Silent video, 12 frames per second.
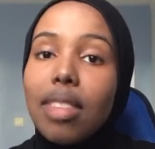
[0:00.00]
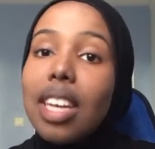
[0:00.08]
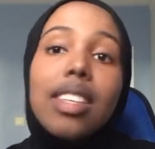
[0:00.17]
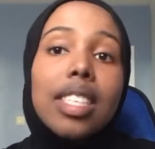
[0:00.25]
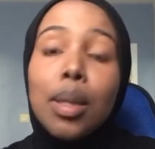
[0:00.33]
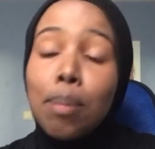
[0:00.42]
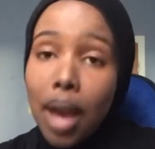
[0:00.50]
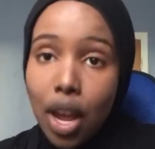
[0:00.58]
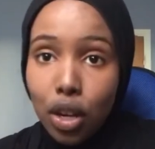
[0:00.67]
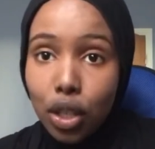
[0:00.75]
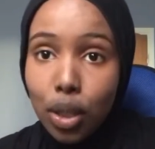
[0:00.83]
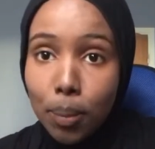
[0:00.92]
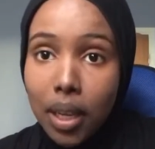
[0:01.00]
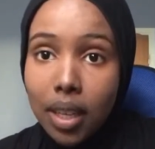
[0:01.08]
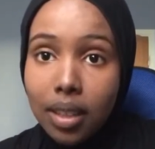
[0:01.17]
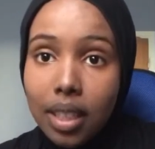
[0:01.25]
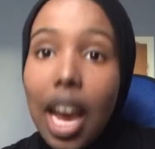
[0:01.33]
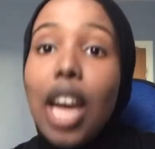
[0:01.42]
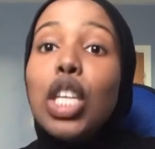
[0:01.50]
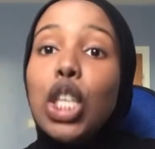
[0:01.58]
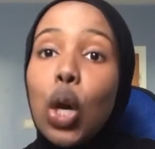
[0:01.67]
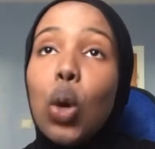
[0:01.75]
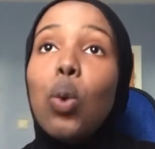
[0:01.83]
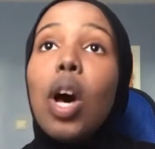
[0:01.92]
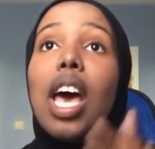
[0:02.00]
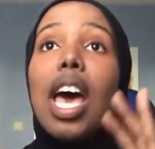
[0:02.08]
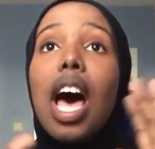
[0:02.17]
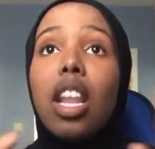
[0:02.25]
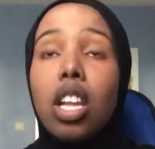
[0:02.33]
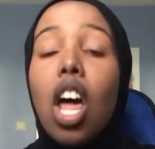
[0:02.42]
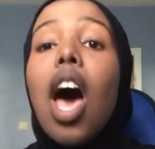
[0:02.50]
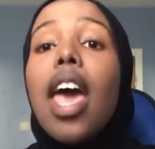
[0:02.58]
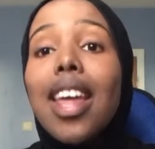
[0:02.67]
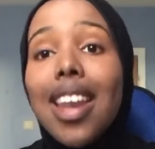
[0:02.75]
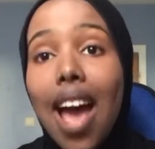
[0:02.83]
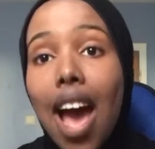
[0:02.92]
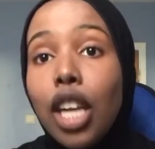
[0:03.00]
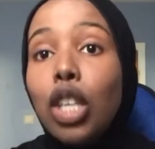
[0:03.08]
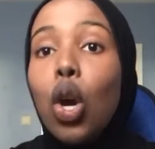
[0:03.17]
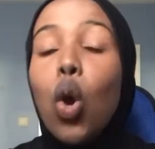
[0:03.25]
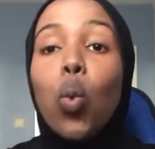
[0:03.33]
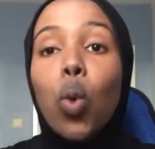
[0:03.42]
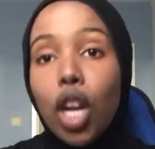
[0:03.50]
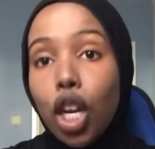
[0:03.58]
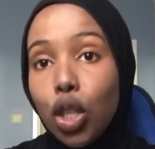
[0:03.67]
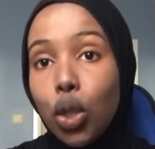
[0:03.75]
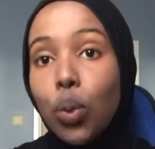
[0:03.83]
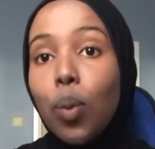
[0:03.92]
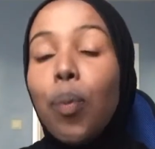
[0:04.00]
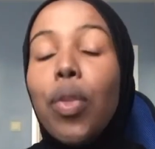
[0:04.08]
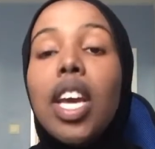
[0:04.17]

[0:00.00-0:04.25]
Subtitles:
it doesn't matter to me. I know Allah and I know what I do.